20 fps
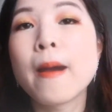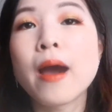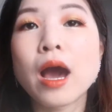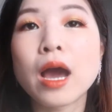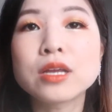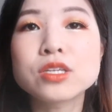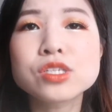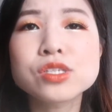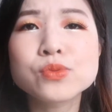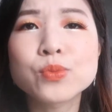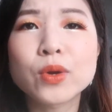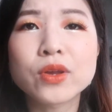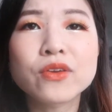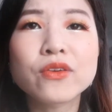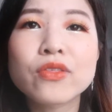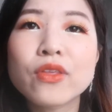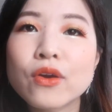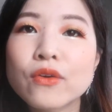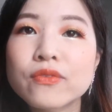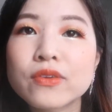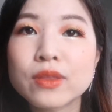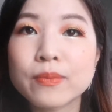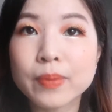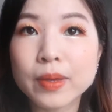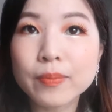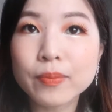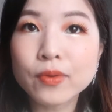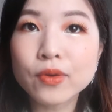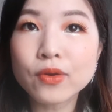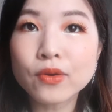I just wonder though, for the
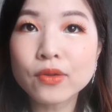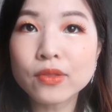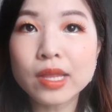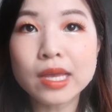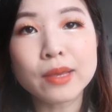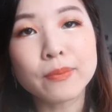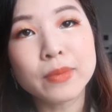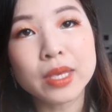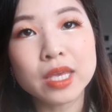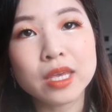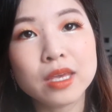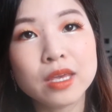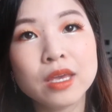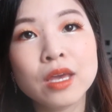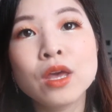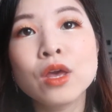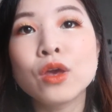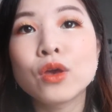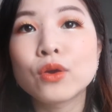people like me